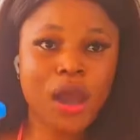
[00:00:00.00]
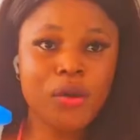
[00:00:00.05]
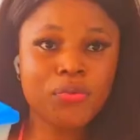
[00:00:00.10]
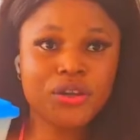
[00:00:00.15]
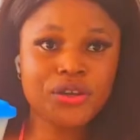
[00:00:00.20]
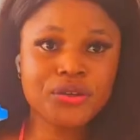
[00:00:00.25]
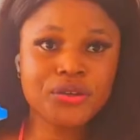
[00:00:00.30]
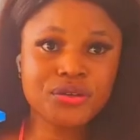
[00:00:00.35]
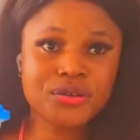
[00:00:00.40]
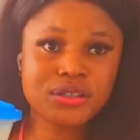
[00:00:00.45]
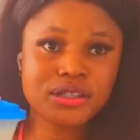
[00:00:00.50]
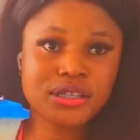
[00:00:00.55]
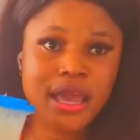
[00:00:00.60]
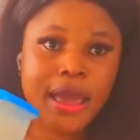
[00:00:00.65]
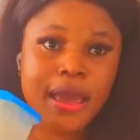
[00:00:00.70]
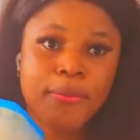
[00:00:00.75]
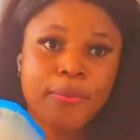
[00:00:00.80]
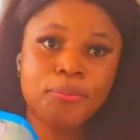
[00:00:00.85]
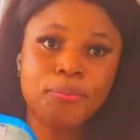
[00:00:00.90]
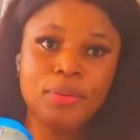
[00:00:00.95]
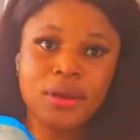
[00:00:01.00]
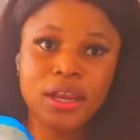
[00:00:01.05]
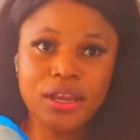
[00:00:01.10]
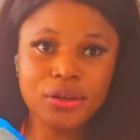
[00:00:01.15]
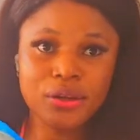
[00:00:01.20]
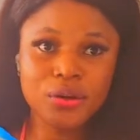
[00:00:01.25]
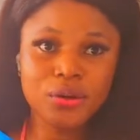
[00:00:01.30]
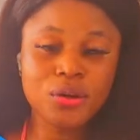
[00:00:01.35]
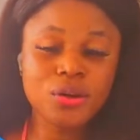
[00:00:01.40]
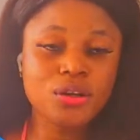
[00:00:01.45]
we use
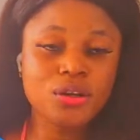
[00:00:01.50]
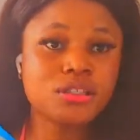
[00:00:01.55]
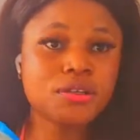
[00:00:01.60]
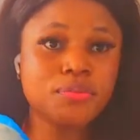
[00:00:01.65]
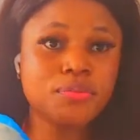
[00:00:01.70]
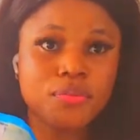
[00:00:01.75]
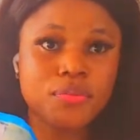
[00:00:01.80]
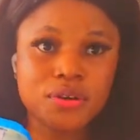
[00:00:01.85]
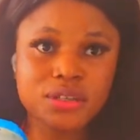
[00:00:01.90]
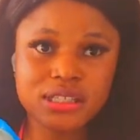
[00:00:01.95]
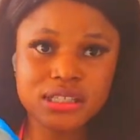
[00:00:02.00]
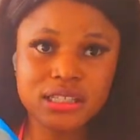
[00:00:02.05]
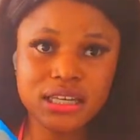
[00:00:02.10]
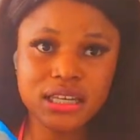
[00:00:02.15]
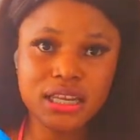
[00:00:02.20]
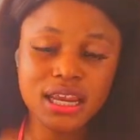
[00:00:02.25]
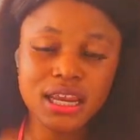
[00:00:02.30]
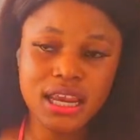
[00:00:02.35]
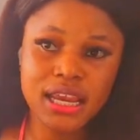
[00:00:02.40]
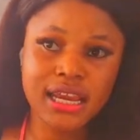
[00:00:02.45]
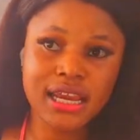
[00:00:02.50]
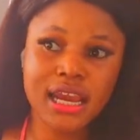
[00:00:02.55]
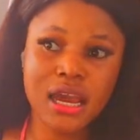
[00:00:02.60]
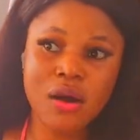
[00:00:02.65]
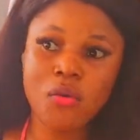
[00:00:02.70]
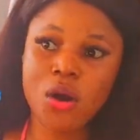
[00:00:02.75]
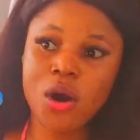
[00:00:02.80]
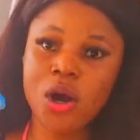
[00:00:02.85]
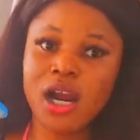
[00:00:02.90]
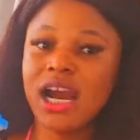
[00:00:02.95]
plain yogurt mostly in
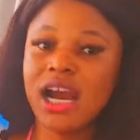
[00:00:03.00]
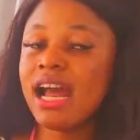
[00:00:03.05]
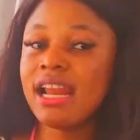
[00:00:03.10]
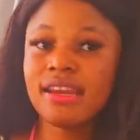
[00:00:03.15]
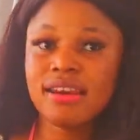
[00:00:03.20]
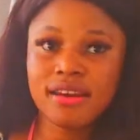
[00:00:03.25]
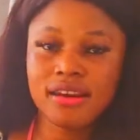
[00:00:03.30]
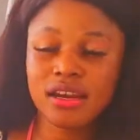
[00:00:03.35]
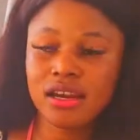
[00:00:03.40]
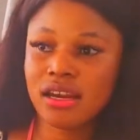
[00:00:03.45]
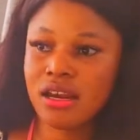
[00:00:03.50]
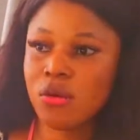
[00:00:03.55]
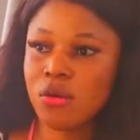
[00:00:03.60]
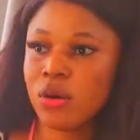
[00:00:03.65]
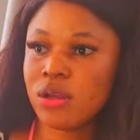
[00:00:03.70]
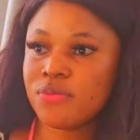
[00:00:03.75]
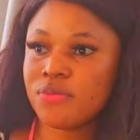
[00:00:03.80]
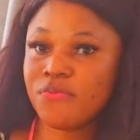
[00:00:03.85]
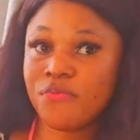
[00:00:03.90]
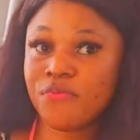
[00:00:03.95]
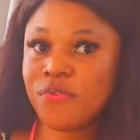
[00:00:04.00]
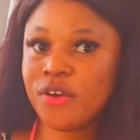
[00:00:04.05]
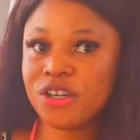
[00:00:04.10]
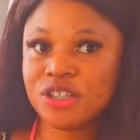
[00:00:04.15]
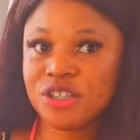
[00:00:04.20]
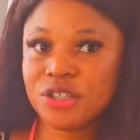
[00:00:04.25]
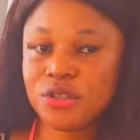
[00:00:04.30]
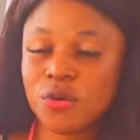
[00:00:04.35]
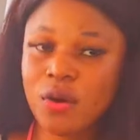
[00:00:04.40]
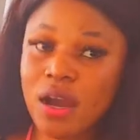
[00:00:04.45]
our organic, in our
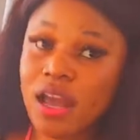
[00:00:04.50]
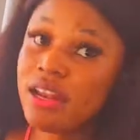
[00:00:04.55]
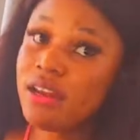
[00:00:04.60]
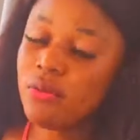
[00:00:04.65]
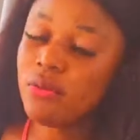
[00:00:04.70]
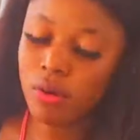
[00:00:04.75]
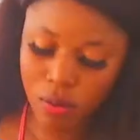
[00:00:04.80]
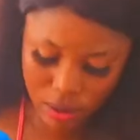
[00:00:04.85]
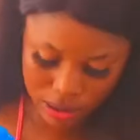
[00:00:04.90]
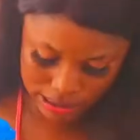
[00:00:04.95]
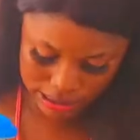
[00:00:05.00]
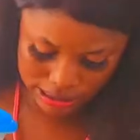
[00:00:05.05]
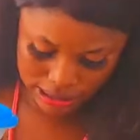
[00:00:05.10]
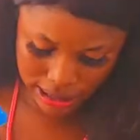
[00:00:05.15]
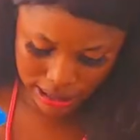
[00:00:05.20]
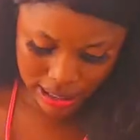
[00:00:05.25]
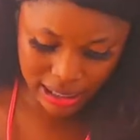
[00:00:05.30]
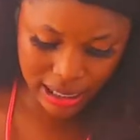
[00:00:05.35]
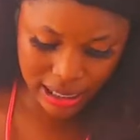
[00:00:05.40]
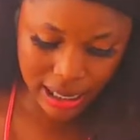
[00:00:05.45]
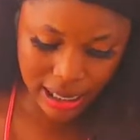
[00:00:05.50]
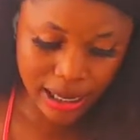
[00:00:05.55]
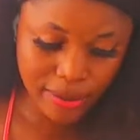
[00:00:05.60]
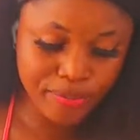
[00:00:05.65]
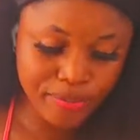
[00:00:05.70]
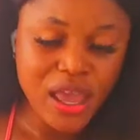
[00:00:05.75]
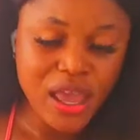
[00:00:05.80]
facial, and in our skincare